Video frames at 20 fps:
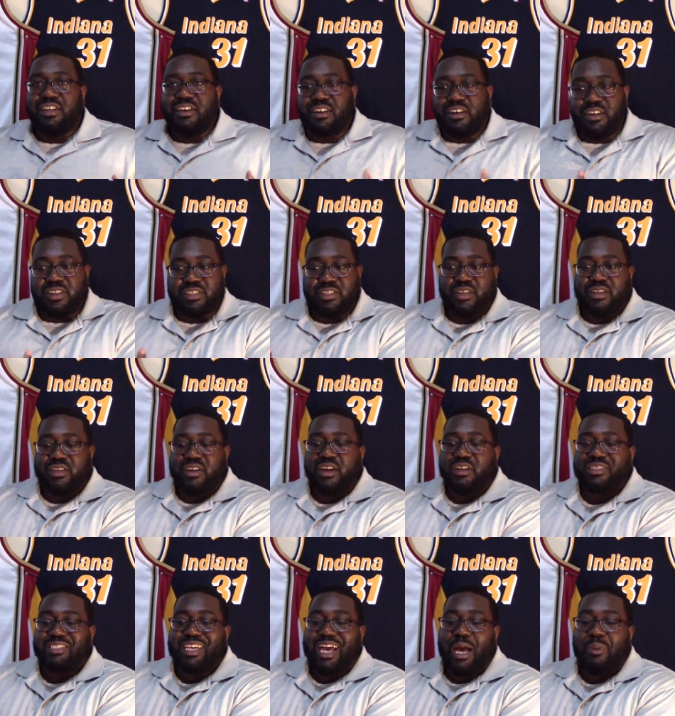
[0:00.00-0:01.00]

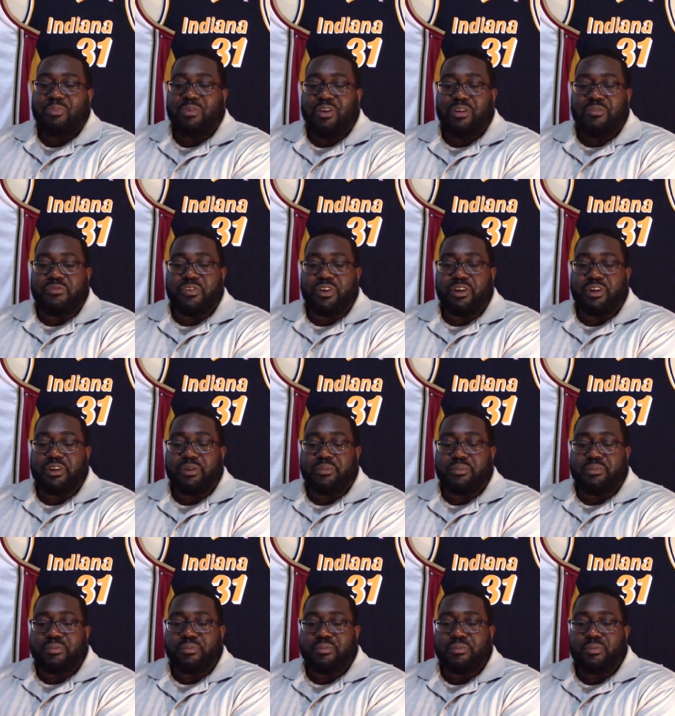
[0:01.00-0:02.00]
on top of,
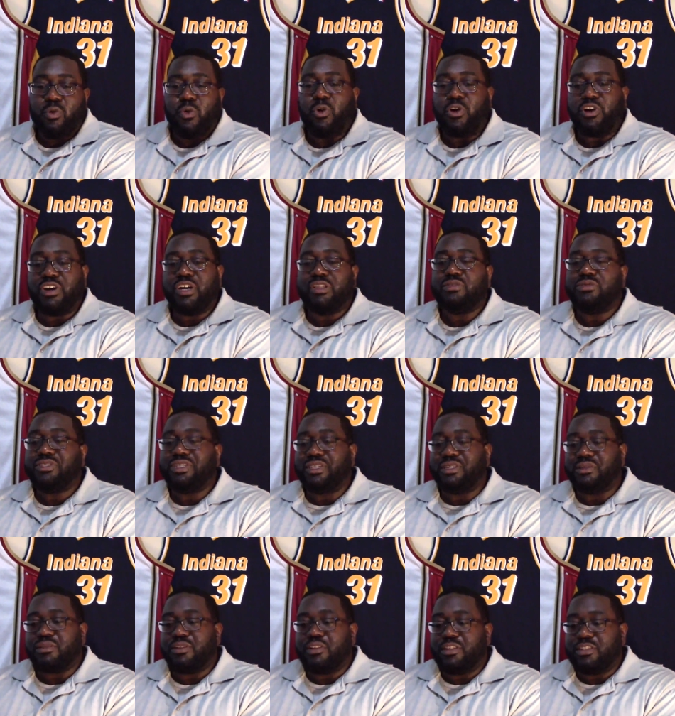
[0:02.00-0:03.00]
or other
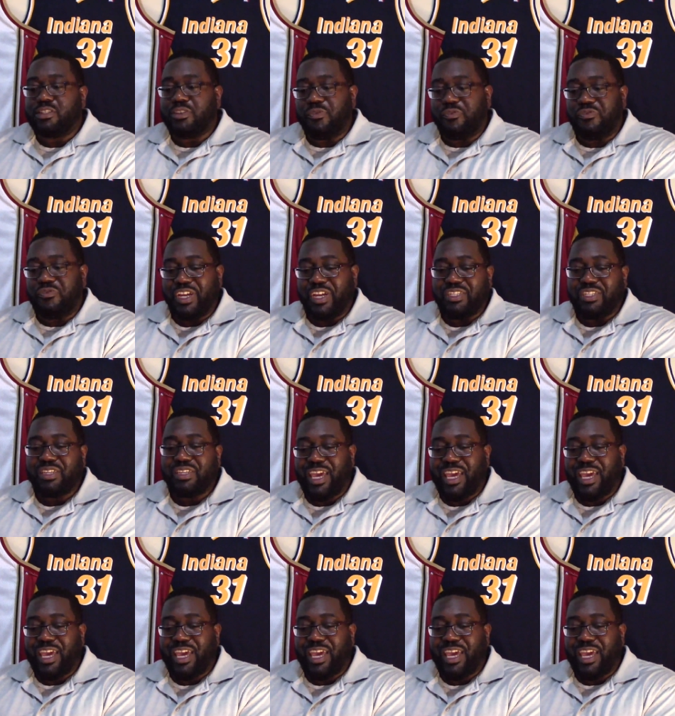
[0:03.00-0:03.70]
than defending,